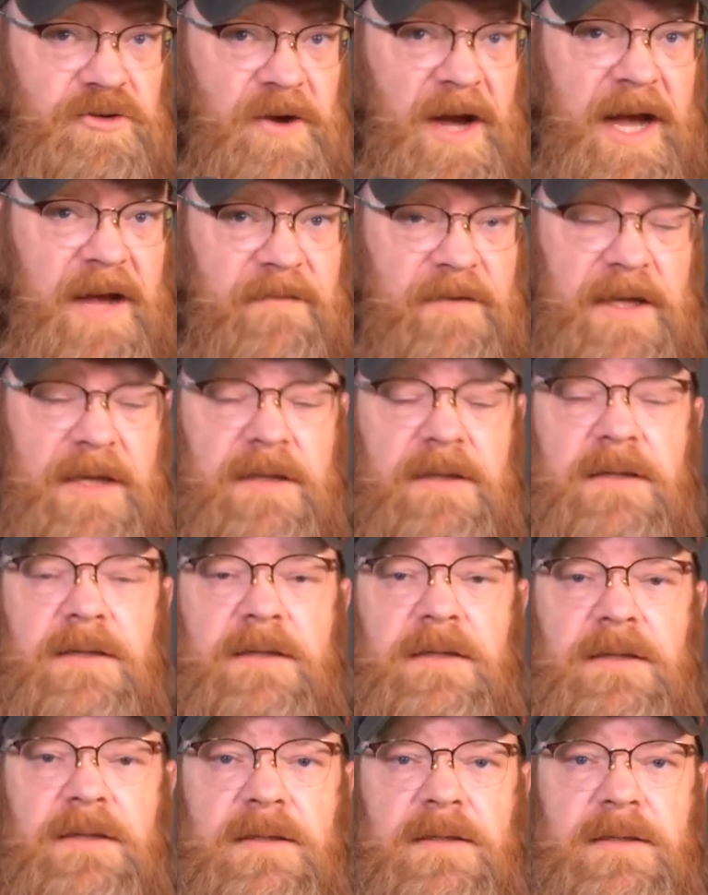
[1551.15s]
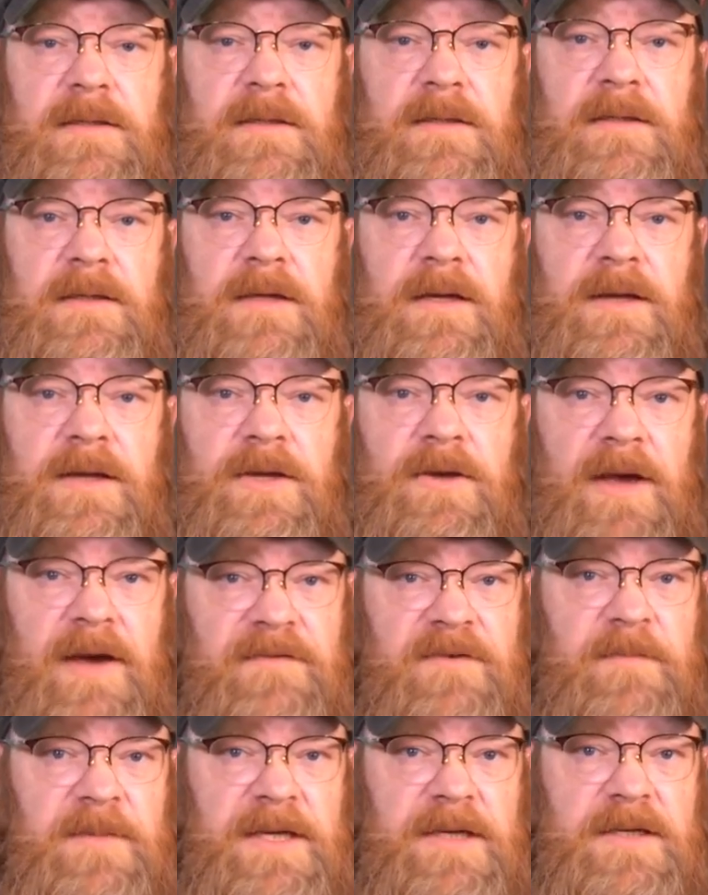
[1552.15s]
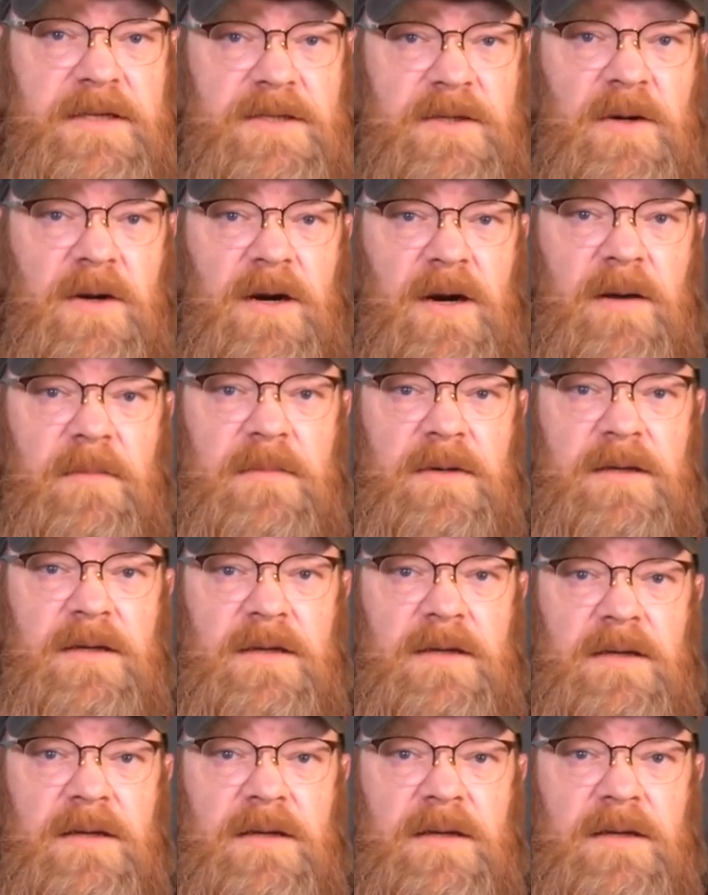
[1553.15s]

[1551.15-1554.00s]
driving, you have to be disarmed.